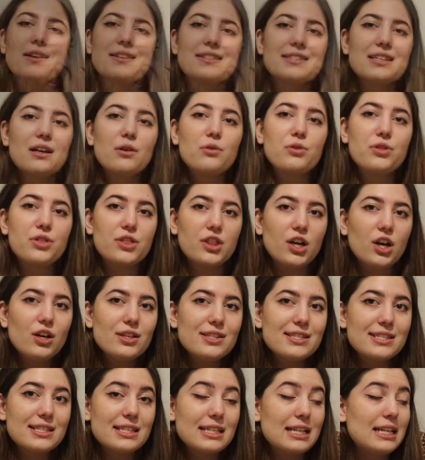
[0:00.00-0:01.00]
So
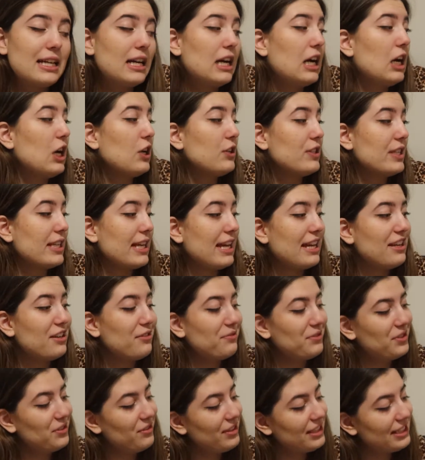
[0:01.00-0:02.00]
thoughts on the end
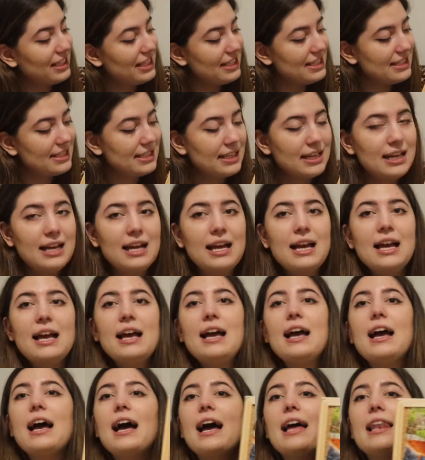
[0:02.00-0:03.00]
of doing this.
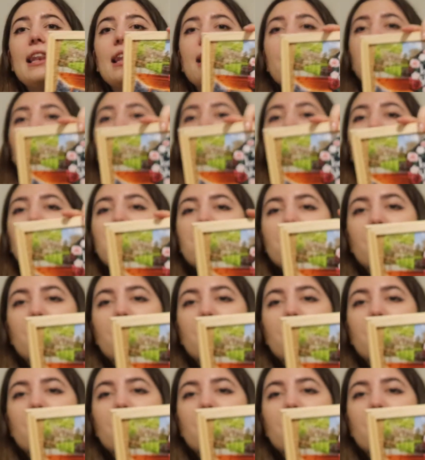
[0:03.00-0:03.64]
I love how it